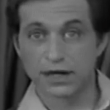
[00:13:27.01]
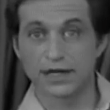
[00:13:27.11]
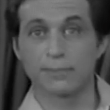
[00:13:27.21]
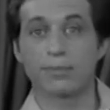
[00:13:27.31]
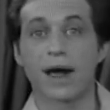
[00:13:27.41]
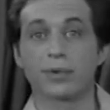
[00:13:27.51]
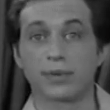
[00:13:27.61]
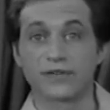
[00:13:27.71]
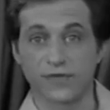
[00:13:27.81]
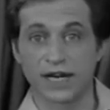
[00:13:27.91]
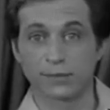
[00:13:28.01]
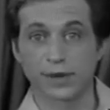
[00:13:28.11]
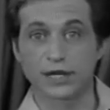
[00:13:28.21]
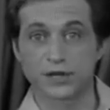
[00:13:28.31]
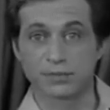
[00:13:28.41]
and then probably find a
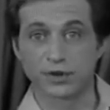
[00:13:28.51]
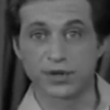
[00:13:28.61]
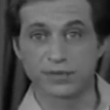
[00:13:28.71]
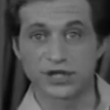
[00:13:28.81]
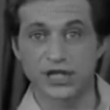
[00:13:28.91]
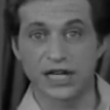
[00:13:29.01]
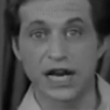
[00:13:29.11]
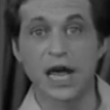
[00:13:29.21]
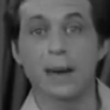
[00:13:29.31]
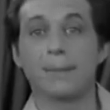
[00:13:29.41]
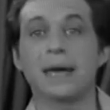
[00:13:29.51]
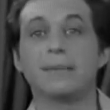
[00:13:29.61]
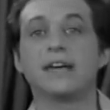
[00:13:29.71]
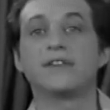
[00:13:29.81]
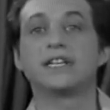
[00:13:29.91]
place to put the machine.
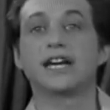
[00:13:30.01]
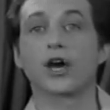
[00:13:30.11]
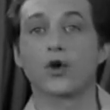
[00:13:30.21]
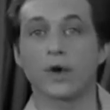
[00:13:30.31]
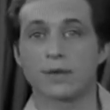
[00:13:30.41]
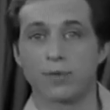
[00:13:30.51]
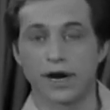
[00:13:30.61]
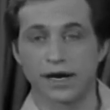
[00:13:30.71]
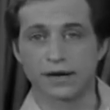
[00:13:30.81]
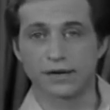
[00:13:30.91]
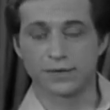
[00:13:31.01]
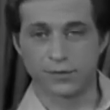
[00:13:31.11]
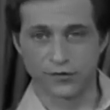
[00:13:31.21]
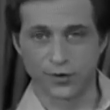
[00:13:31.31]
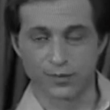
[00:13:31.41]
Maybe even take a quick break
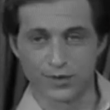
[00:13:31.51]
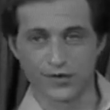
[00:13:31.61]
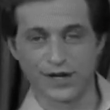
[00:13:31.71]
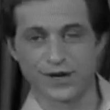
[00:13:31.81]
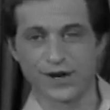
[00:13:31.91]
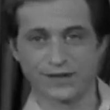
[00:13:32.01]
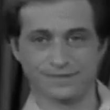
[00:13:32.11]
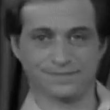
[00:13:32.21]
before moving on.